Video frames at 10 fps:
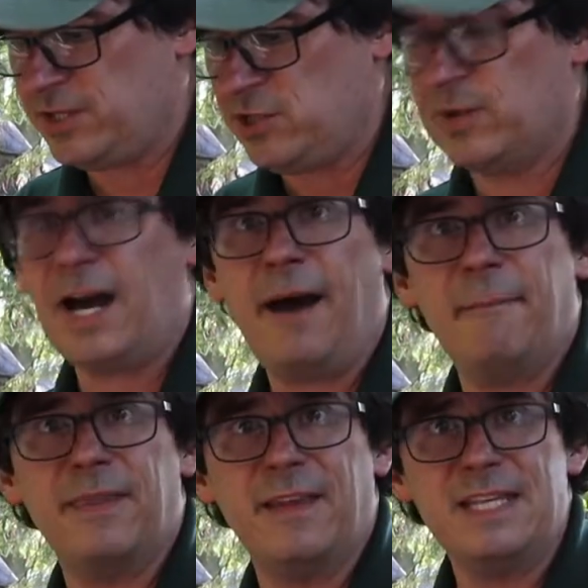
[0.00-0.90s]
that you
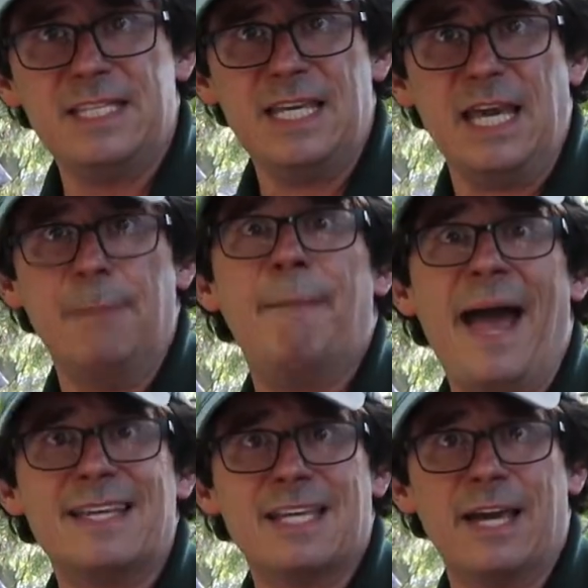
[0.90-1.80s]
commonly see
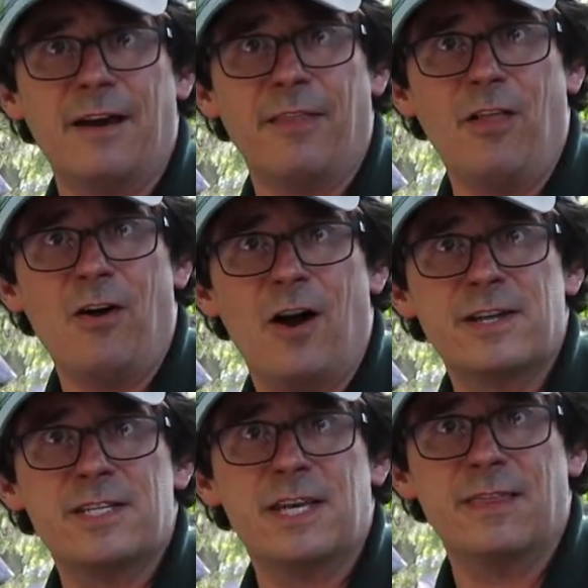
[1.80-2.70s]
basking on
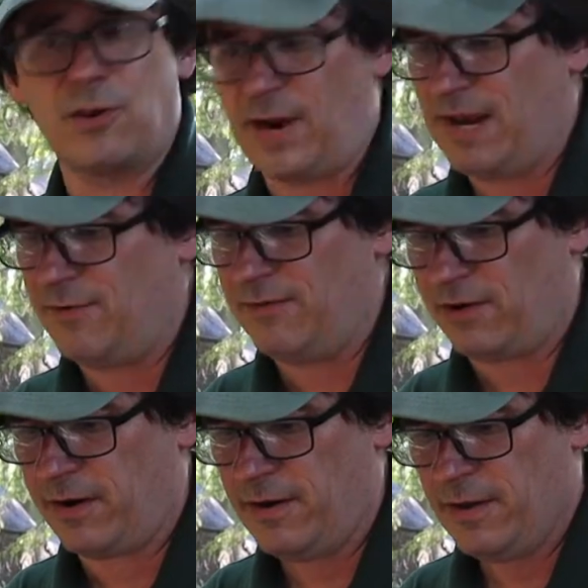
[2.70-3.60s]
logs in the Grand River.